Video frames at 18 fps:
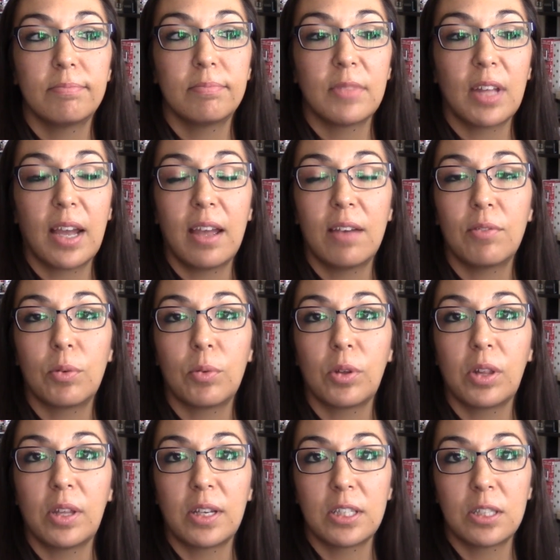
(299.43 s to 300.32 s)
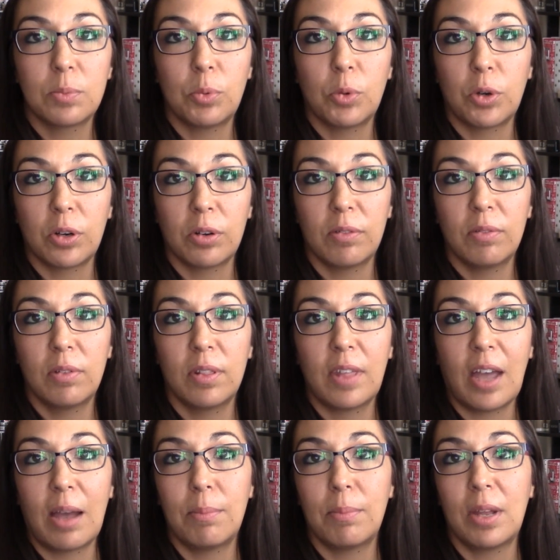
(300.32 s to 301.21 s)
I haven't really explored
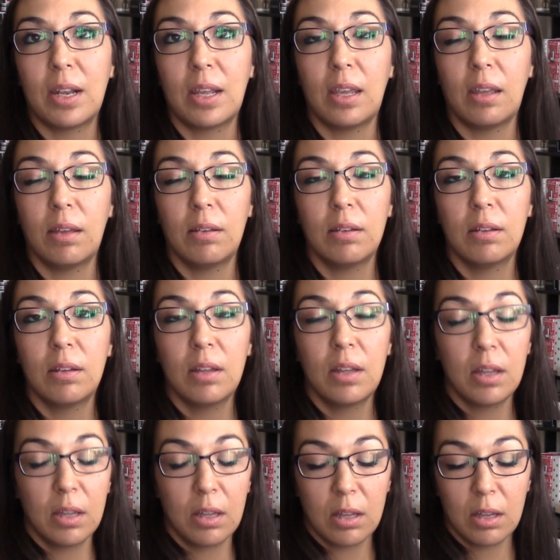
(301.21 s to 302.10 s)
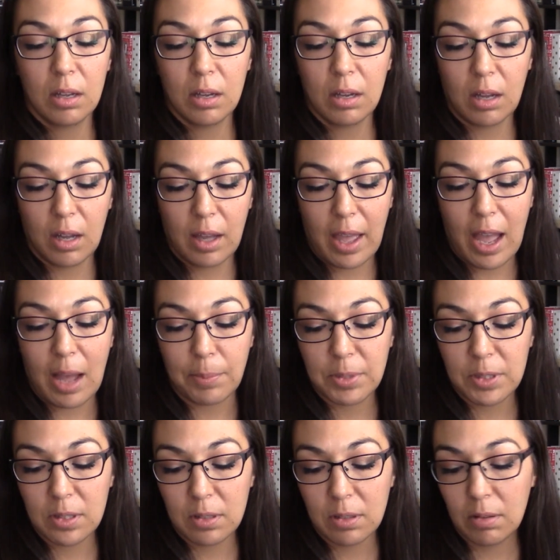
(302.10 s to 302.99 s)
that many
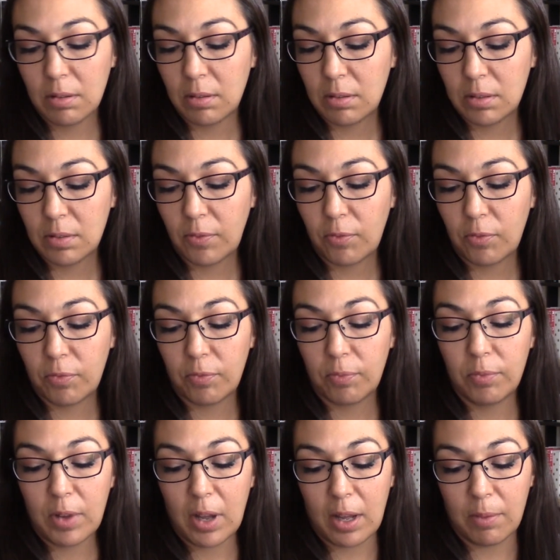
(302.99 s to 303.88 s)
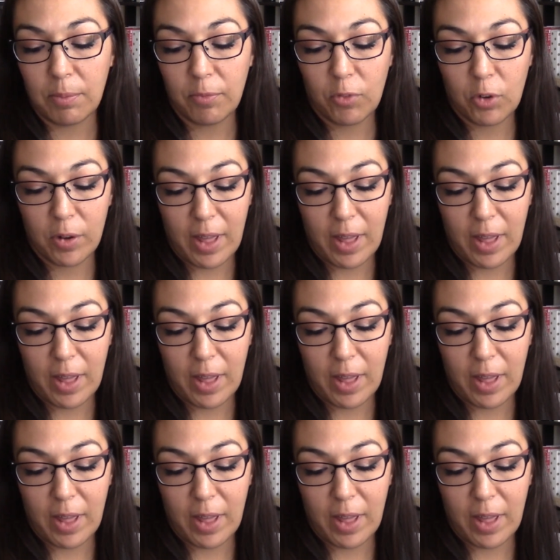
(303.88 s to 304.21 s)
apps for